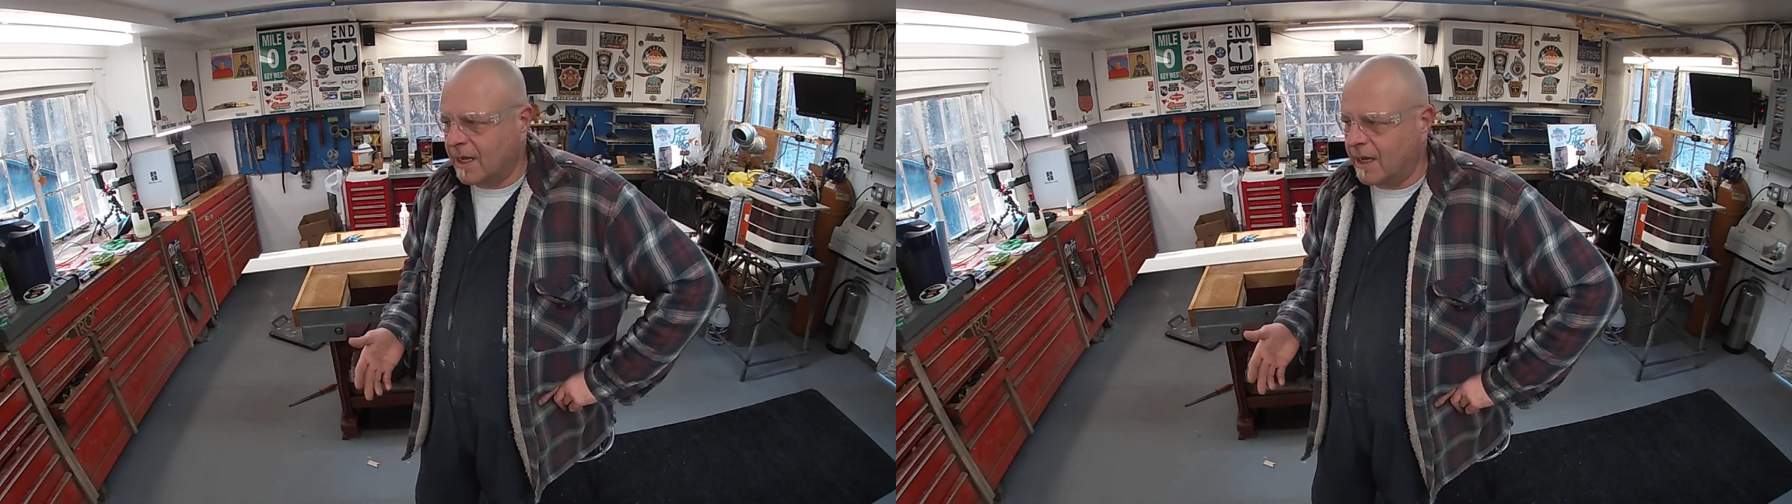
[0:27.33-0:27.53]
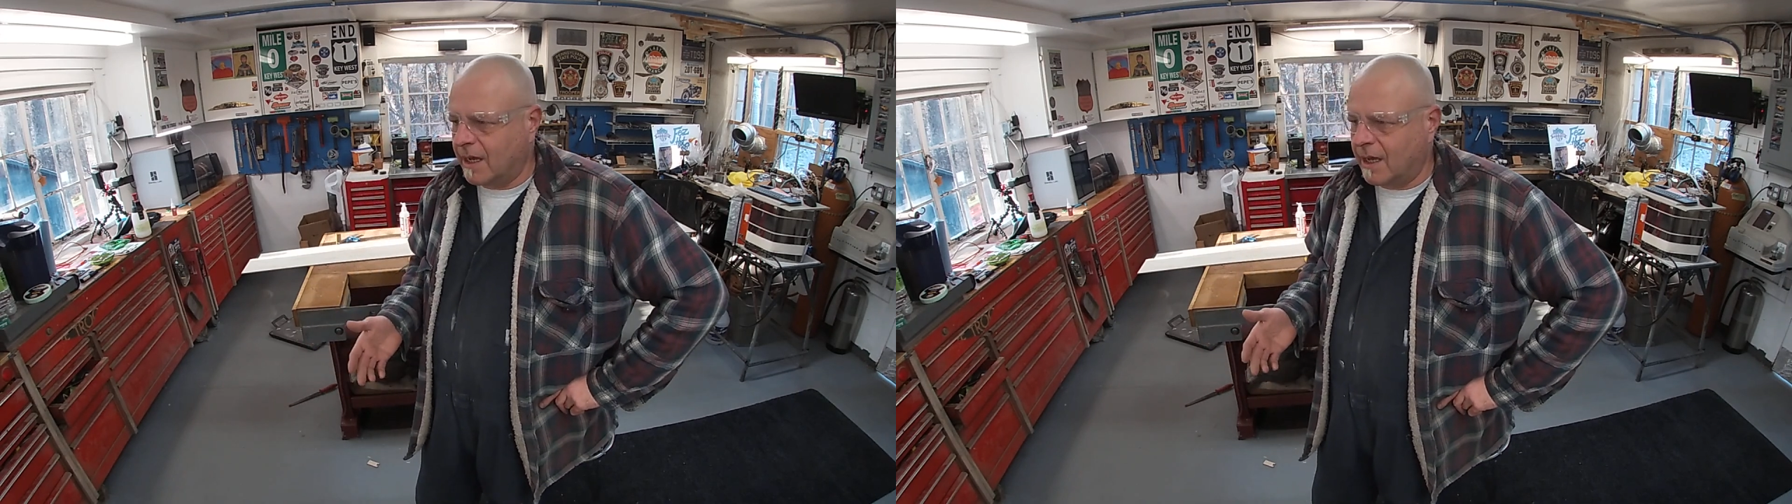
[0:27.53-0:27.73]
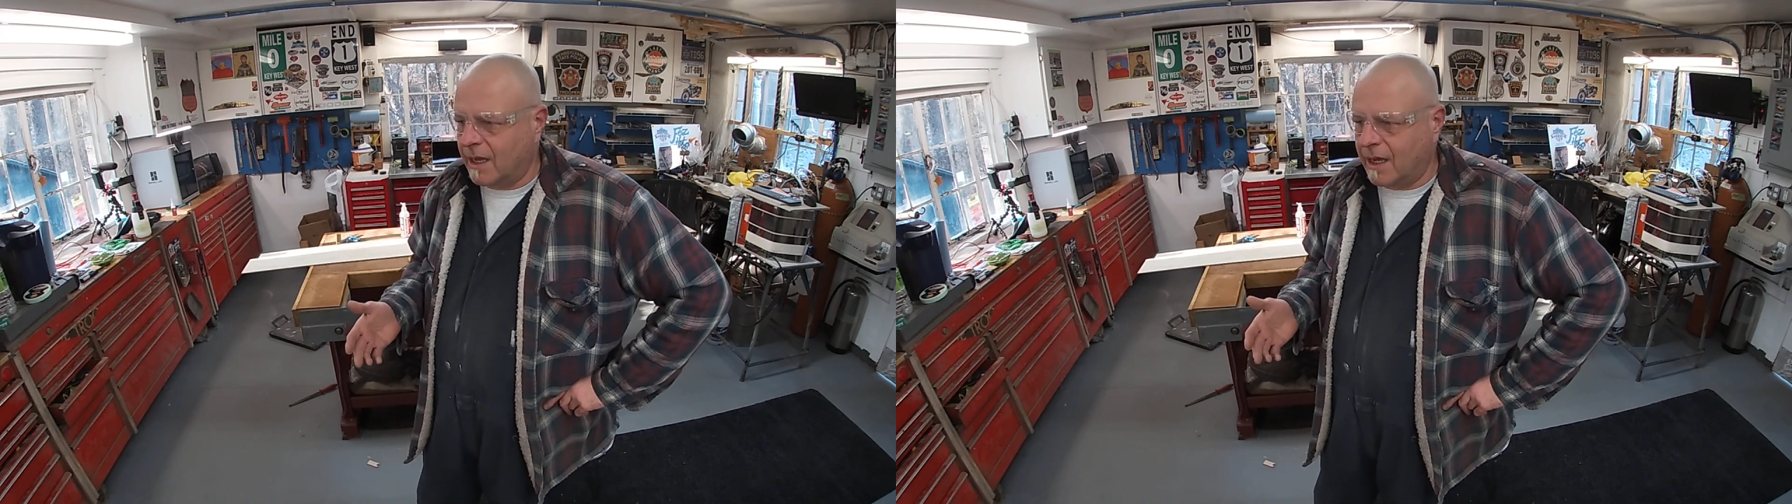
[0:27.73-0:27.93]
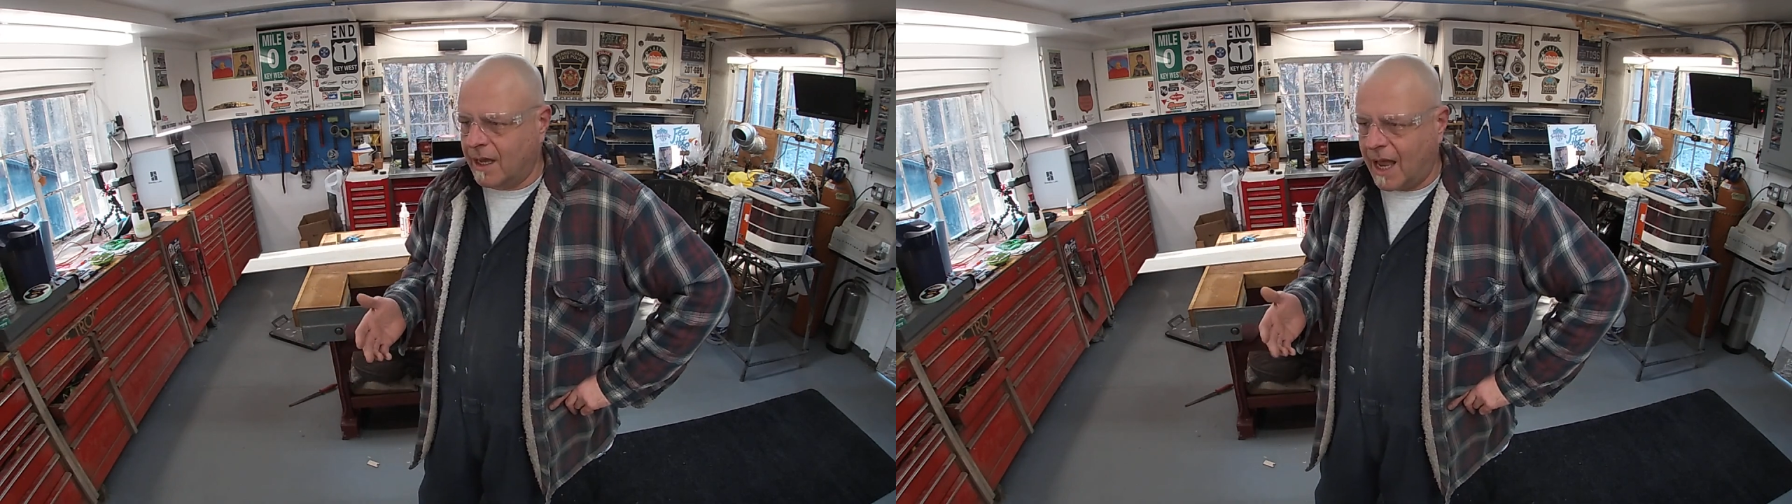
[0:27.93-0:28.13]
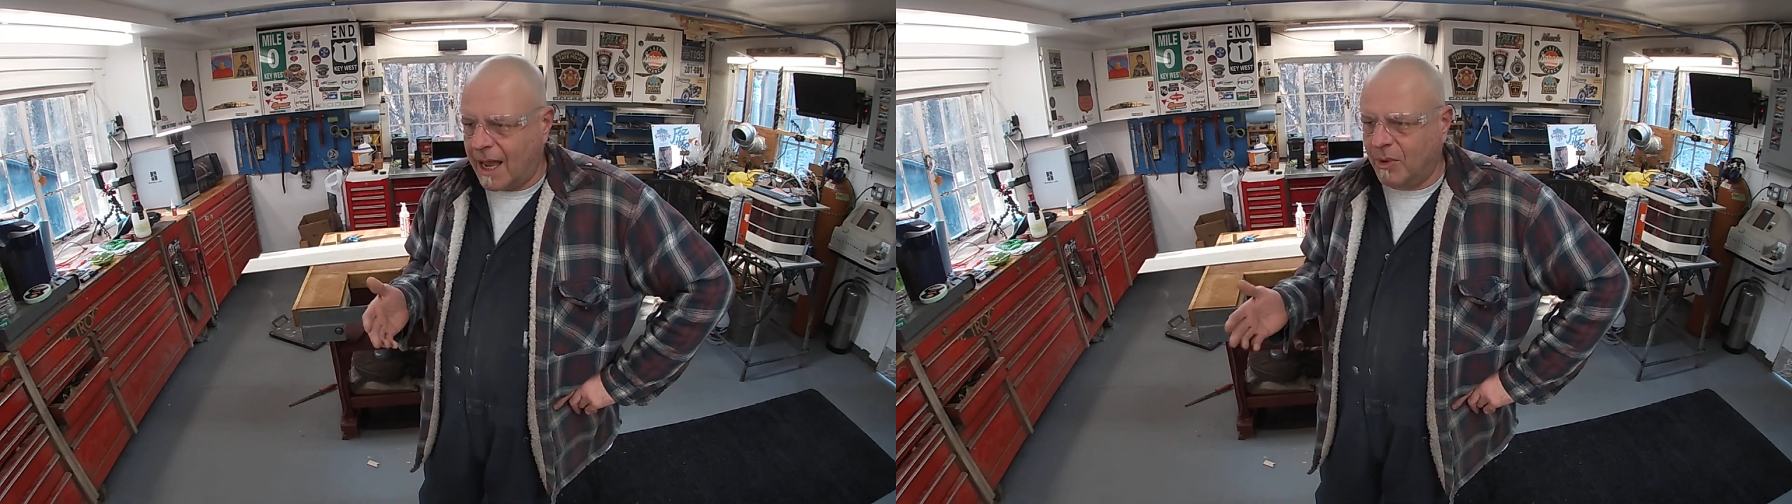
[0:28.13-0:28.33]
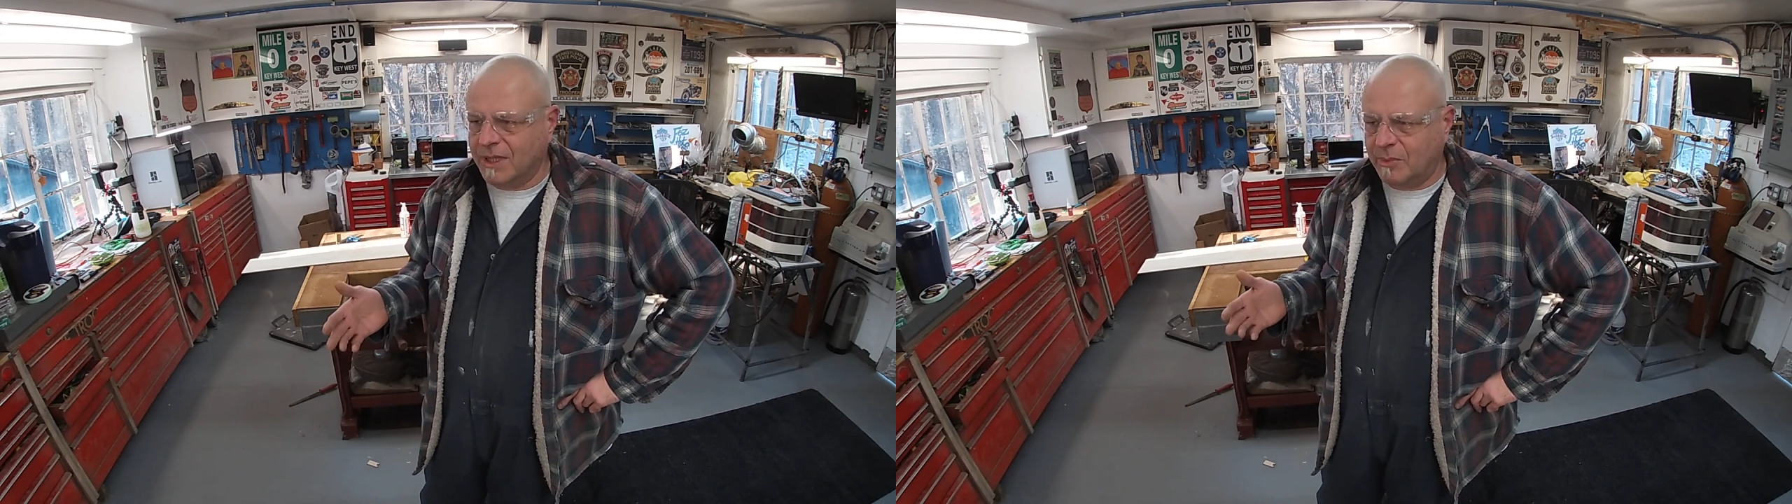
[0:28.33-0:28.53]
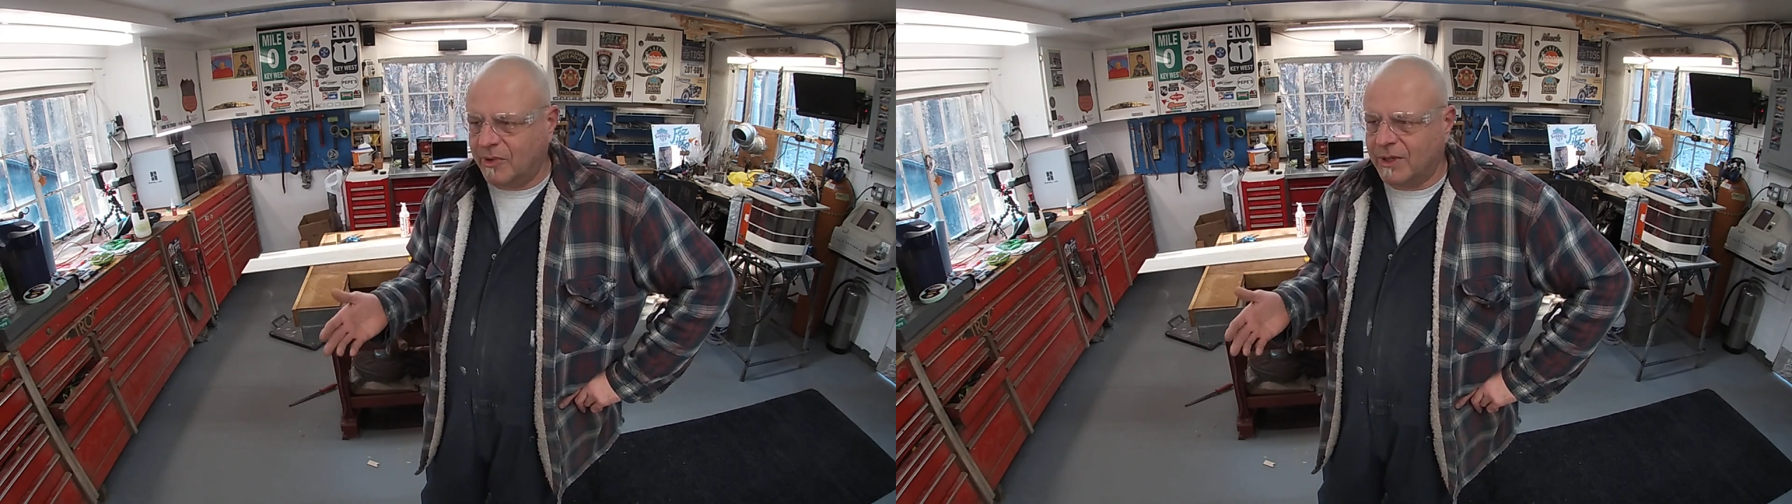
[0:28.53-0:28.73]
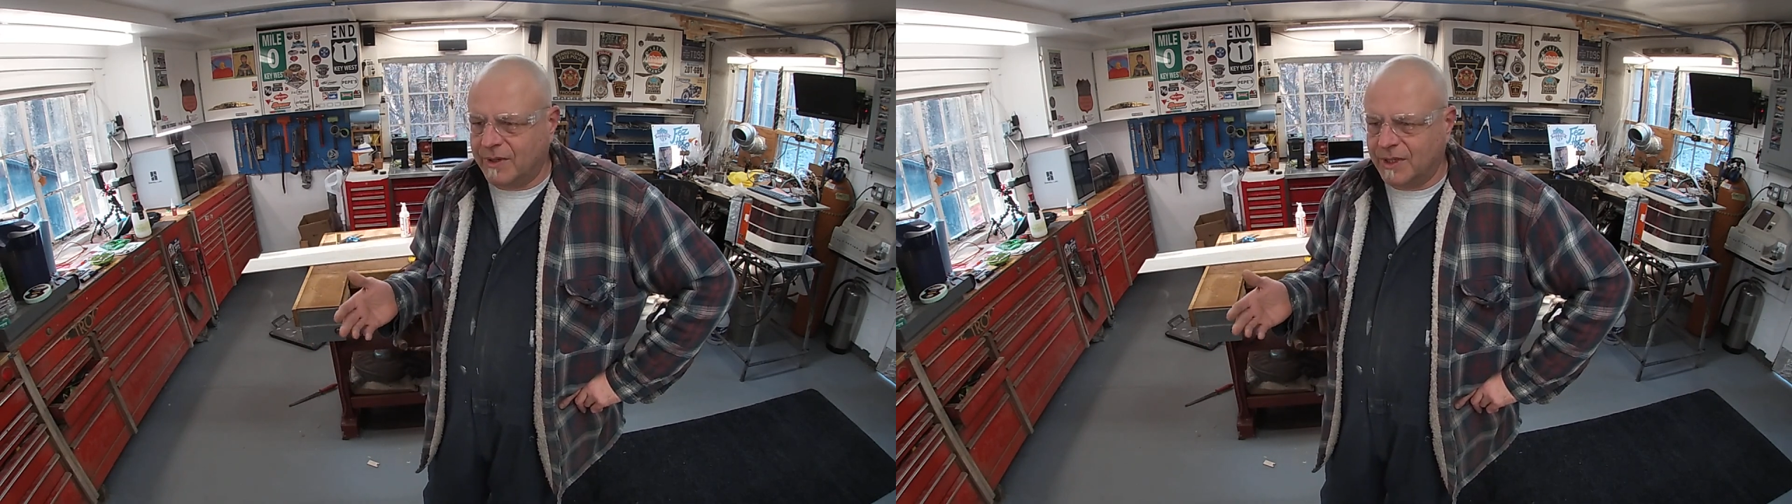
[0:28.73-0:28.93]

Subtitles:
I bought the printer